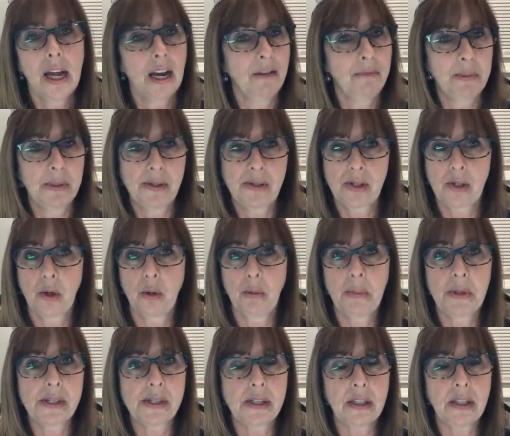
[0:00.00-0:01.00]
And I've been so
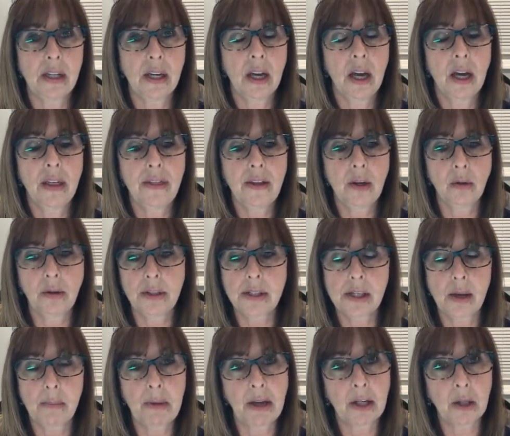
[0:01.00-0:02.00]
busy. The only
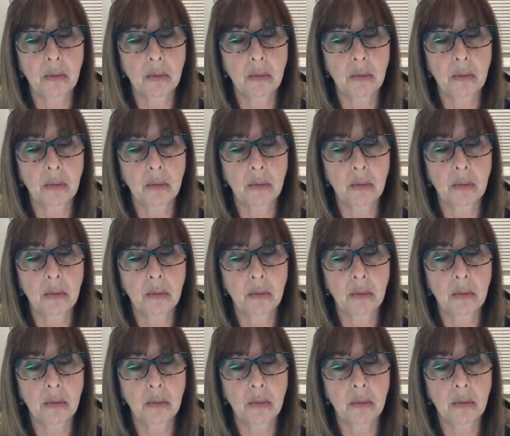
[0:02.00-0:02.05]
time I